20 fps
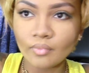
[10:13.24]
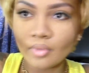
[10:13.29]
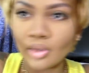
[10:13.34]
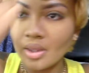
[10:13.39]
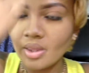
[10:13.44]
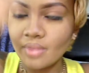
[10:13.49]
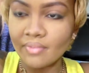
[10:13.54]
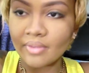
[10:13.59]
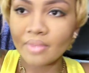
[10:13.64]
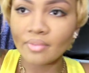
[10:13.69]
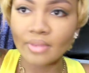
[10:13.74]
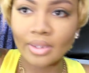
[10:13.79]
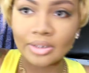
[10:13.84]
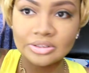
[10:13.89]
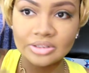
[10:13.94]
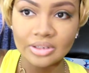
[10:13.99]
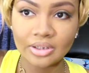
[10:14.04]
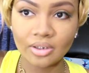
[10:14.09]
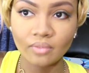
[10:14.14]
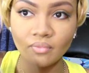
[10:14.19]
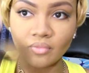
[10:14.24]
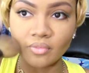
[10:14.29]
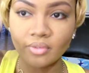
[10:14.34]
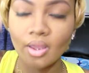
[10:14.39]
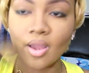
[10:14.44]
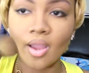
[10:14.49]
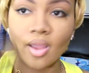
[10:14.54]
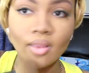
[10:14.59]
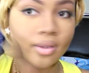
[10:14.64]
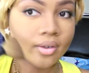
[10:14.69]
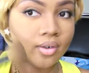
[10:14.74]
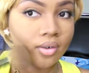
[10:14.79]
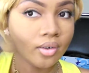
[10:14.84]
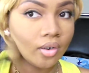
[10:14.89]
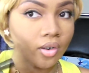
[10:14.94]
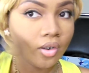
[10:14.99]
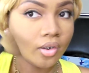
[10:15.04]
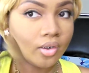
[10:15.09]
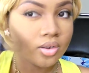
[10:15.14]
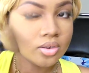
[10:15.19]
And then that's it for the highlighted
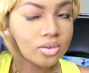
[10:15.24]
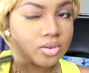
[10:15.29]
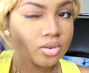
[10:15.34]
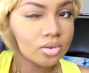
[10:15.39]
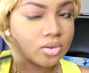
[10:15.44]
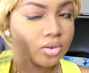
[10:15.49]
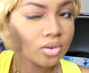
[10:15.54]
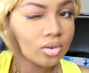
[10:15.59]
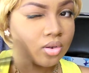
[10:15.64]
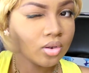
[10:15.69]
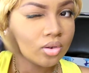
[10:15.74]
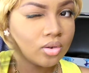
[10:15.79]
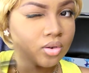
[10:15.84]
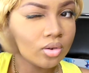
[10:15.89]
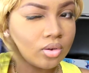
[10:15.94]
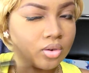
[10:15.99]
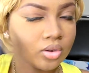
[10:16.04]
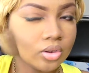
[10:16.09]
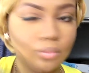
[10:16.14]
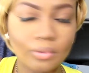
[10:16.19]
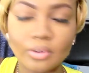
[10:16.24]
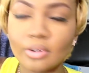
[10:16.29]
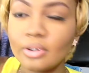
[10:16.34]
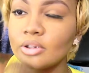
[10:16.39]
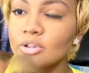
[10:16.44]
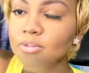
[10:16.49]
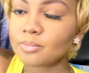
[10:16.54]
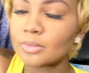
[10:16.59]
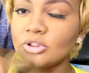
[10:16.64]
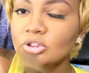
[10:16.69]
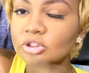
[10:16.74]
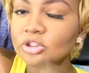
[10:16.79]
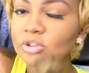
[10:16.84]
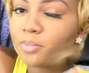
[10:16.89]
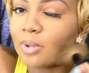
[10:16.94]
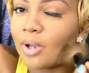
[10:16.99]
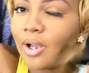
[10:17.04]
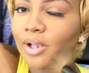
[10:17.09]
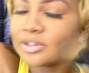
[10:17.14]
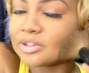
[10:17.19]
areas. You want to get as much as you
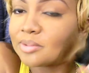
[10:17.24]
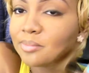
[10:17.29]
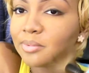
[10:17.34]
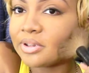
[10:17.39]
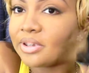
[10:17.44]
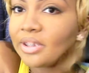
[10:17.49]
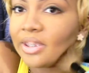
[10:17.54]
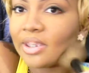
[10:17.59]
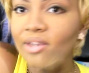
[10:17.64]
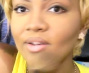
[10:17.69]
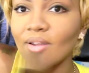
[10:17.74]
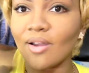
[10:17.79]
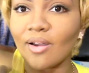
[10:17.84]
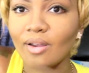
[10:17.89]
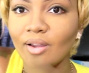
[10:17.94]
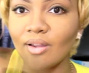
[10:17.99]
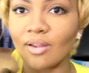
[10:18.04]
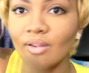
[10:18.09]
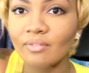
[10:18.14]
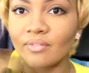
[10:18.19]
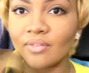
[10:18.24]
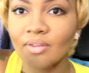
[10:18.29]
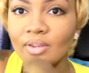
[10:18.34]
possibly can off.